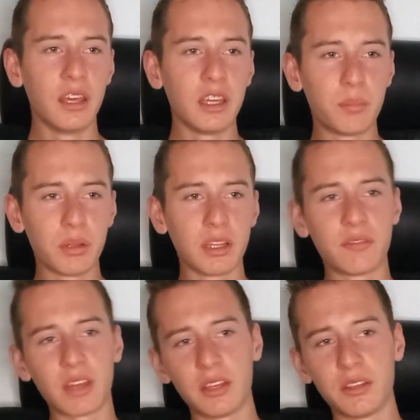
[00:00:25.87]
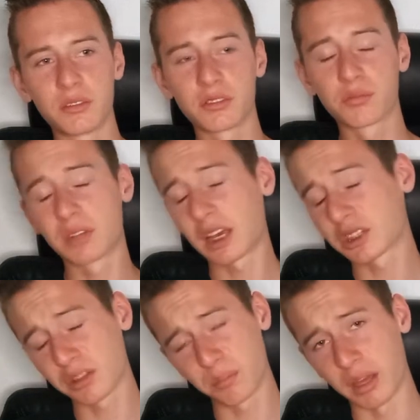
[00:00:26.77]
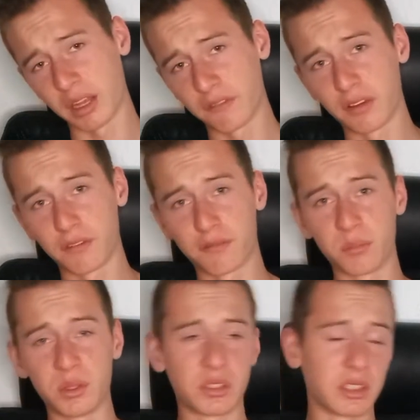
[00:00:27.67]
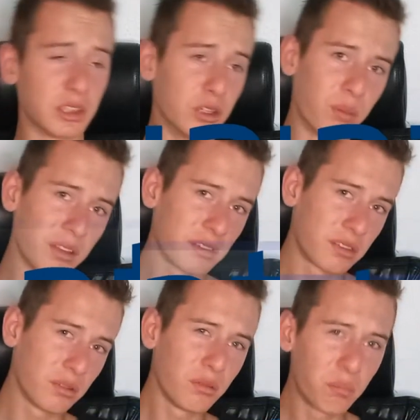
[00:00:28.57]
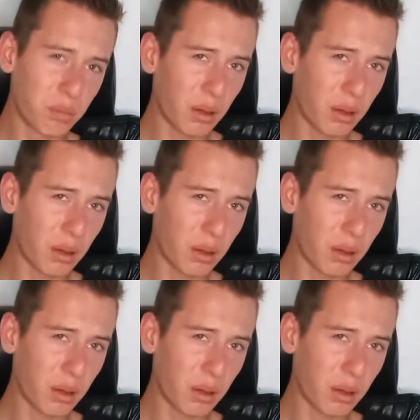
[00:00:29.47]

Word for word: He believed that users would actually benefit from using Lubuntu,